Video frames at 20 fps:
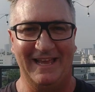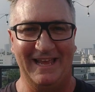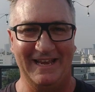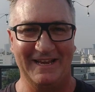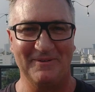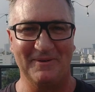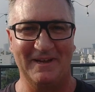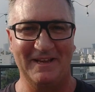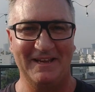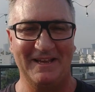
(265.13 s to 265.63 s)

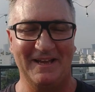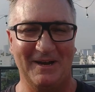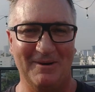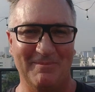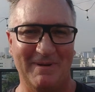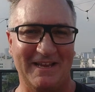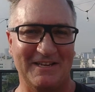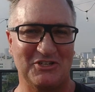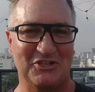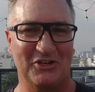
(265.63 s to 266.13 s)
Anyway, I'll
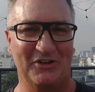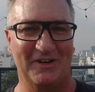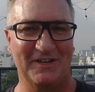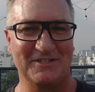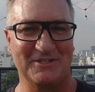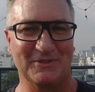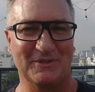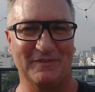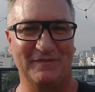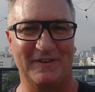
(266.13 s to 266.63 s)
make sure I
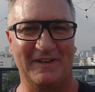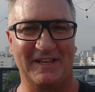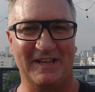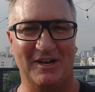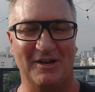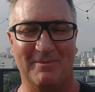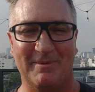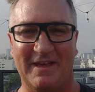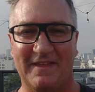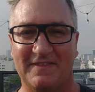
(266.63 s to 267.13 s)
do a
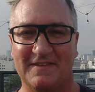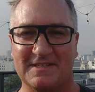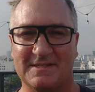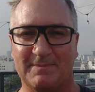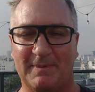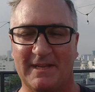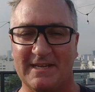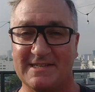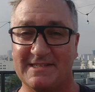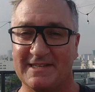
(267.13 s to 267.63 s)
video about this
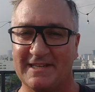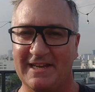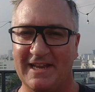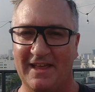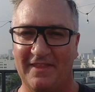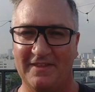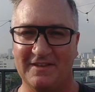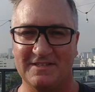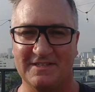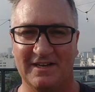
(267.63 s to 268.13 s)
place
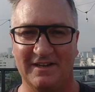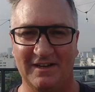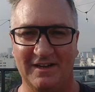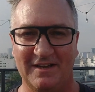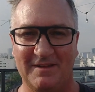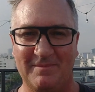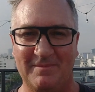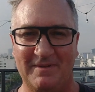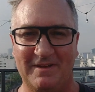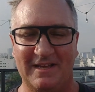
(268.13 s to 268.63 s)
another
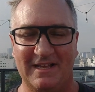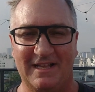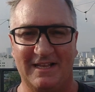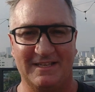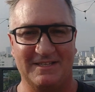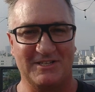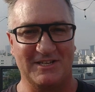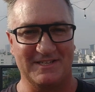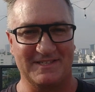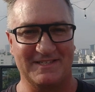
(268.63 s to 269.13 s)
time,
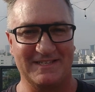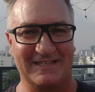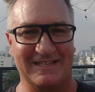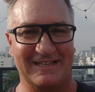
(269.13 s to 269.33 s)
just